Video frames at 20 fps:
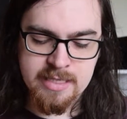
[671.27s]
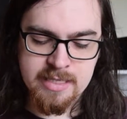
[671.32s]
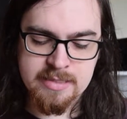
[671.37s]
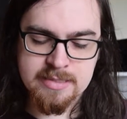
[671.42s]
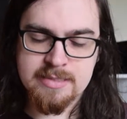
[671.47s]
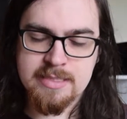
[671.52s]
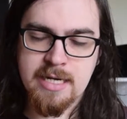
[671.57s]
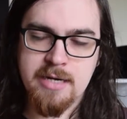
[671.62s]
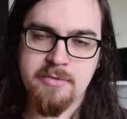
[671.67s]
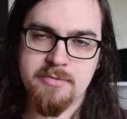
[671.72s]

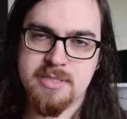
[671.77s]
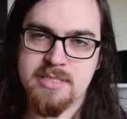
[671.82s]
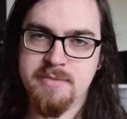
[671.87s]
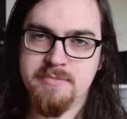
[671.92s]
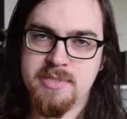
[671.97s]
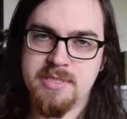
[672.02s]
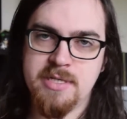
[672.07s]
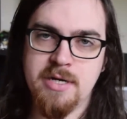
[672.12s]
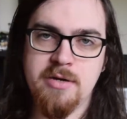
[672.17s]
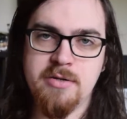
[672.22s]
Star Wars
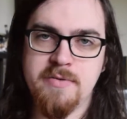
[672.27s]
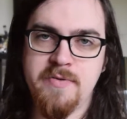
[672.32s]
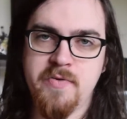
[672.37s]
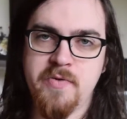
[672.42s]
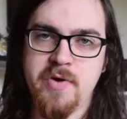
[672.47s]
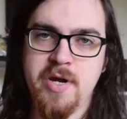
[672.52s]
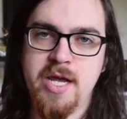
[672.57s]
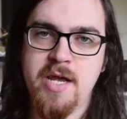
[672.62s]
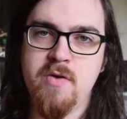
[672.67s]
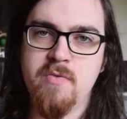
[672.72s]
Episode
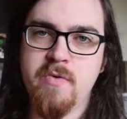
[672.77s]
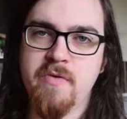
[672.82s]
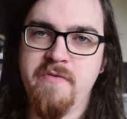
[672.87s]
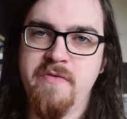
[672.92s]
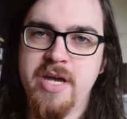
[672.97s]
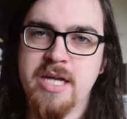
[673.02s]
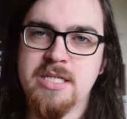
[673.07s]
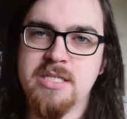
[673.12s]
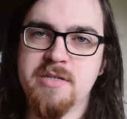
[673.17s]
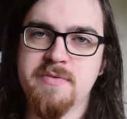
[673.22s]
3,
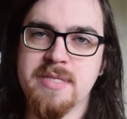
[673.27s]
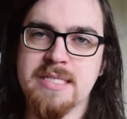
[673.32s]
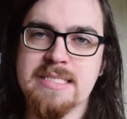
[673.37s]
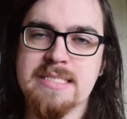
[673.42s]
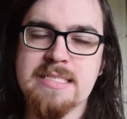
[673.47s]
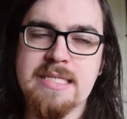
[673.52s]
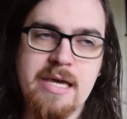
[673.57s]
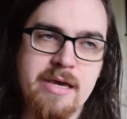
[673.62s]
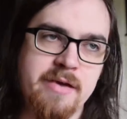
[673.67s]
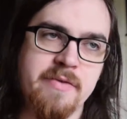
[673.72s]
Revenge of the
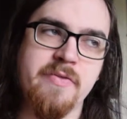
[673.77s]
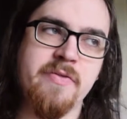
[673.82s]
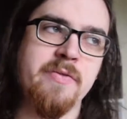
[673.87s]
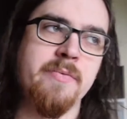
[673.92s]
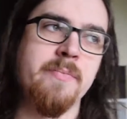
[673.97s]
Sith.